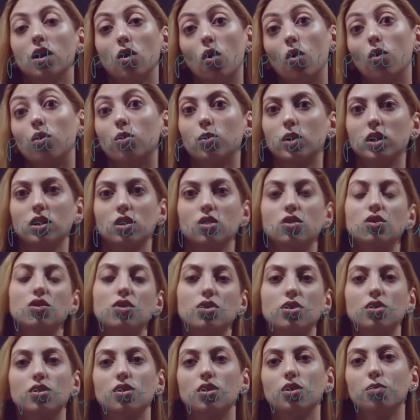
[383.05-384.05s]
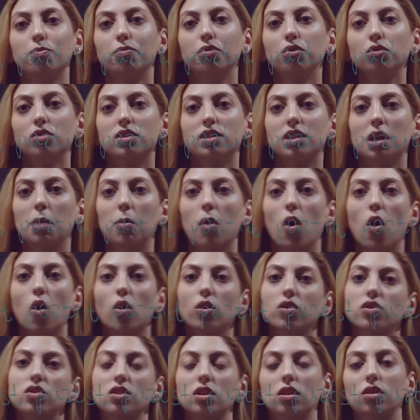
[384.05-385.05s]
or we need to put some
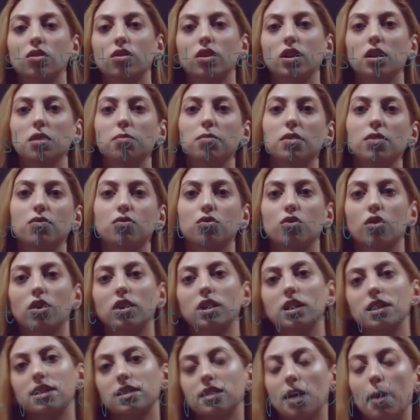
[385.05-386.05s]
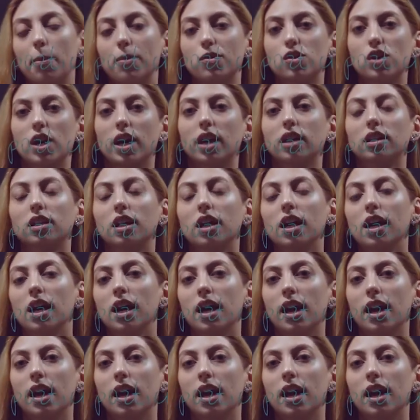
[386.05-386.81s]
auxiliary before the subject.